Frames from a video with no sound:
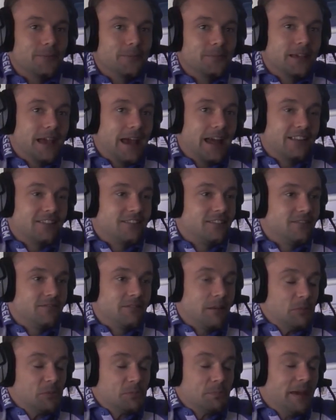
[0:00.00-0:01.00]
yeah,
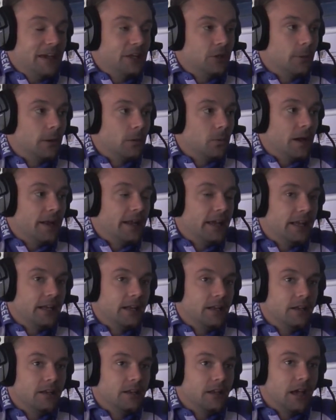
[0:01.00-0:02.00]
made up it went in,
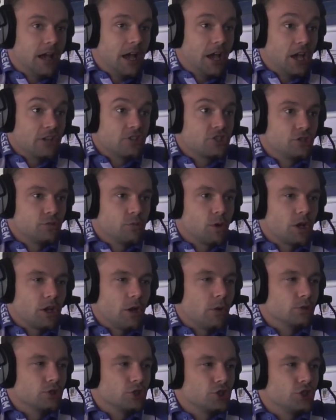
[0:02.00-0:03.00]
and one of
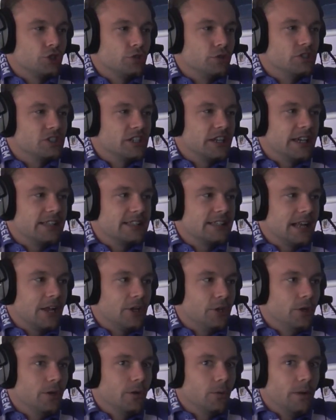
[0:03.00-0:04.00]
those, as soon as it hit it, I
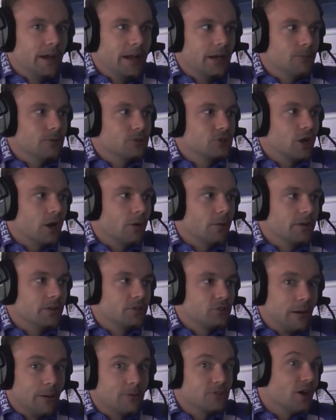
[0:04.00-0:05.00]
knew where it was going,
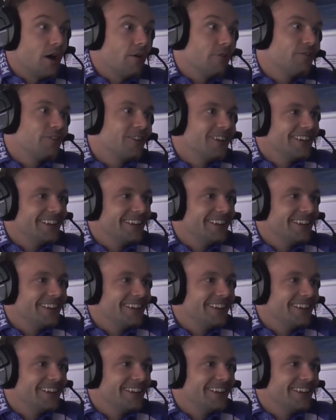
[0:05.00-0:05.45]
so I was off.